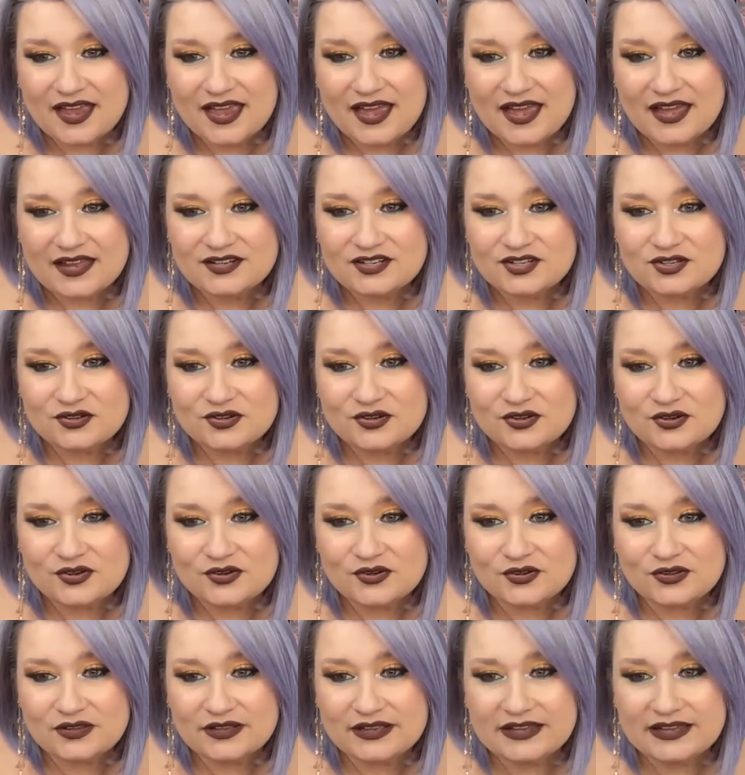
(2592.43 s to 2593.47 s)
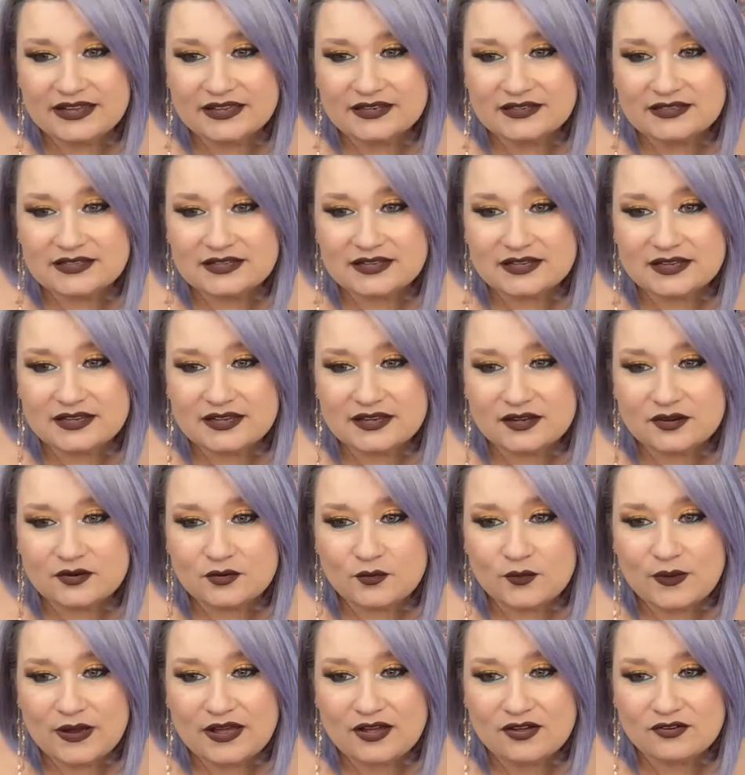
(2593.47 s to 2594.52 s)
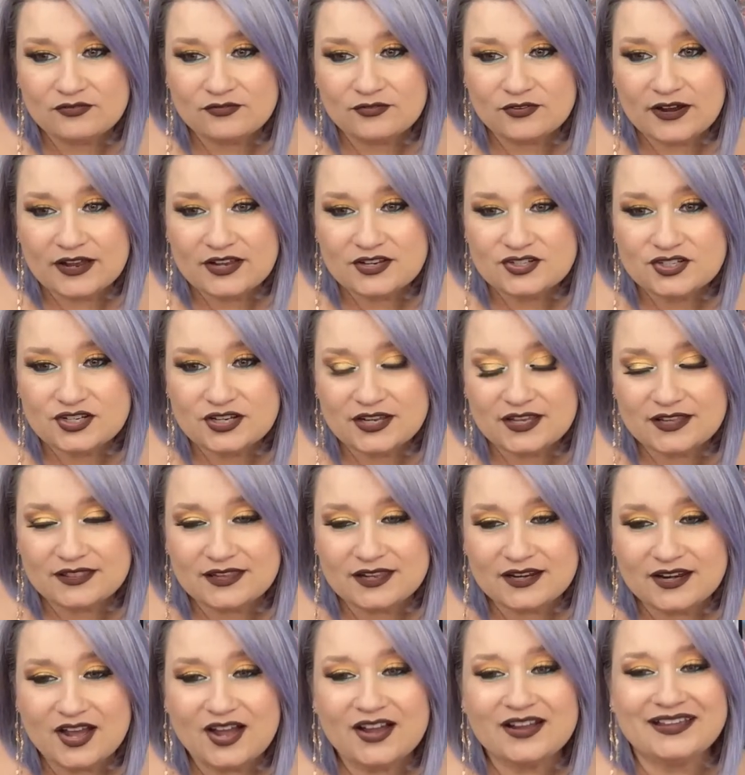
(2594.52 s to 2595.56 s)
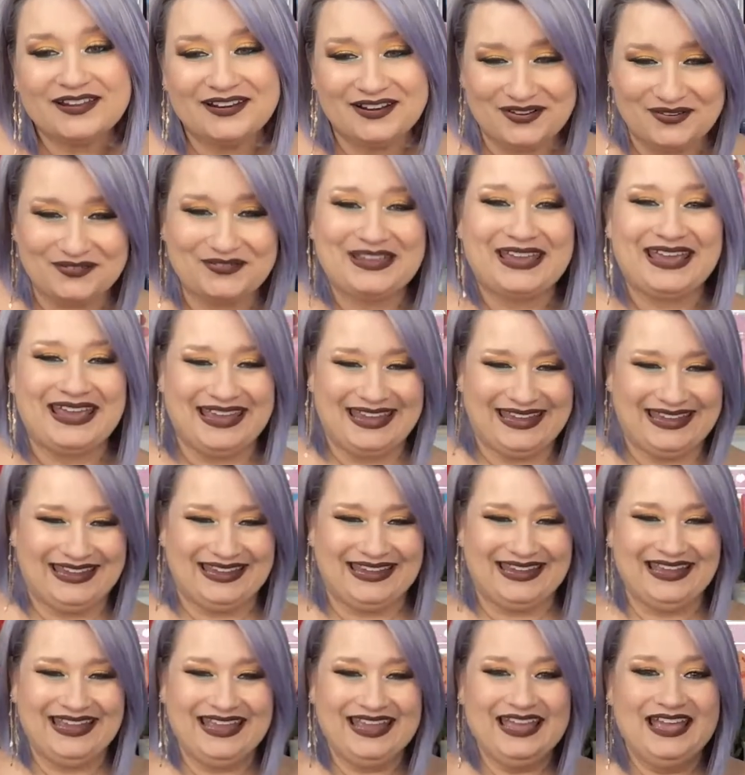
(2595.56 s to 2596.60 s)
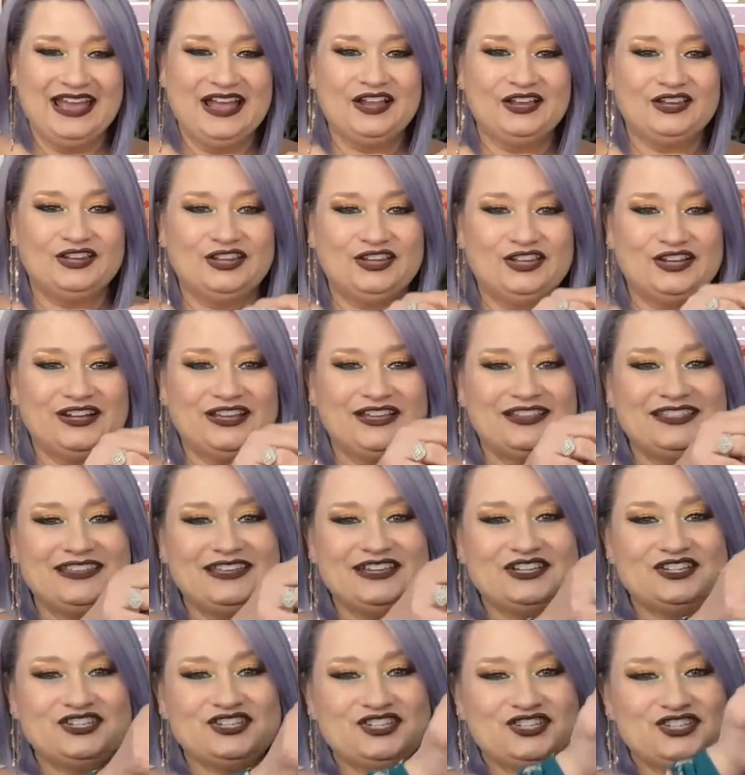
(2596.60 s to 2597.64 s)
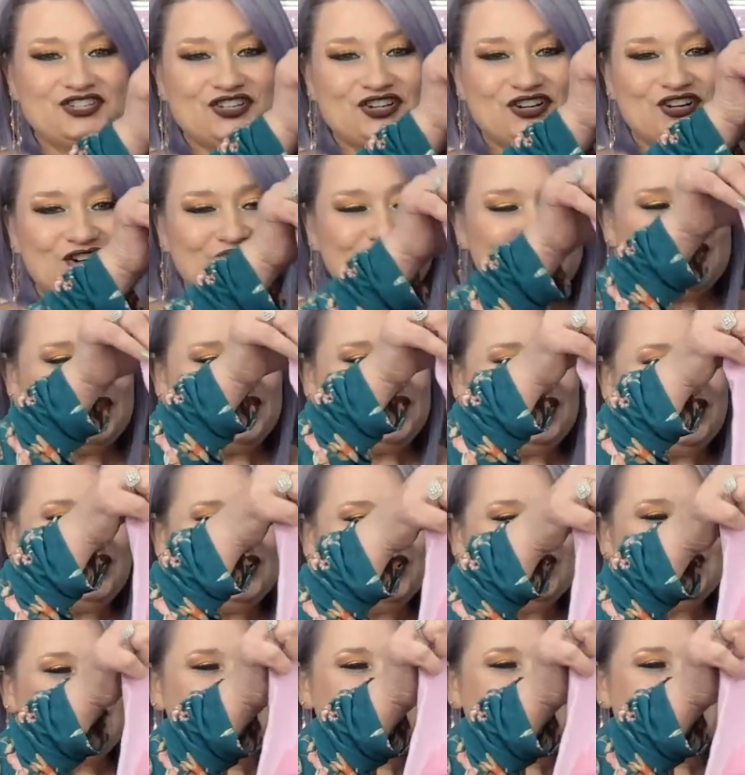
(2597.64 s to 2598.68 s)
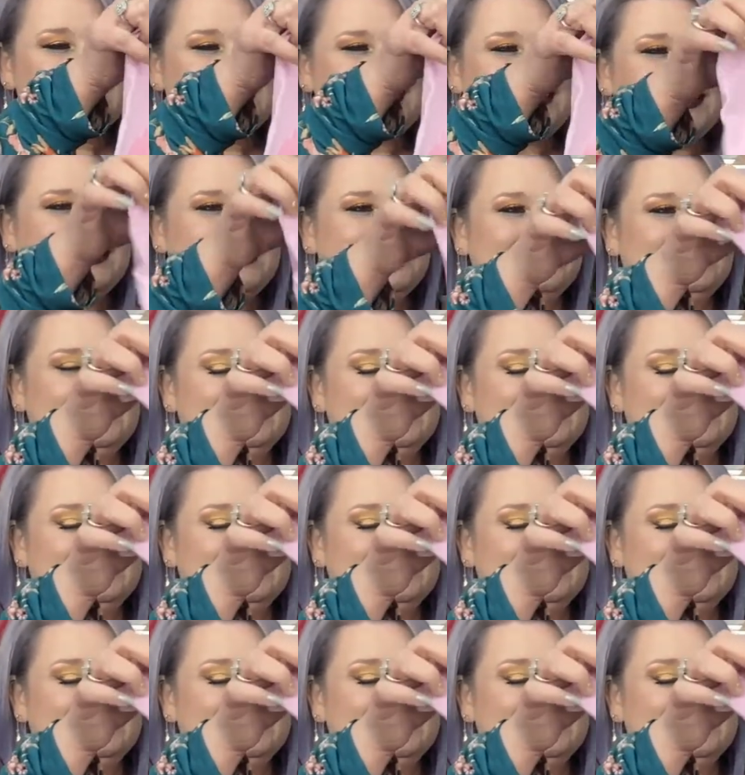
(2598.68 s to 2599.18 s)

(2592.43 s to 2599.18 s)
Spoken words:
Had to Google it while fresh in the noggin. Okay. Look at this shirt.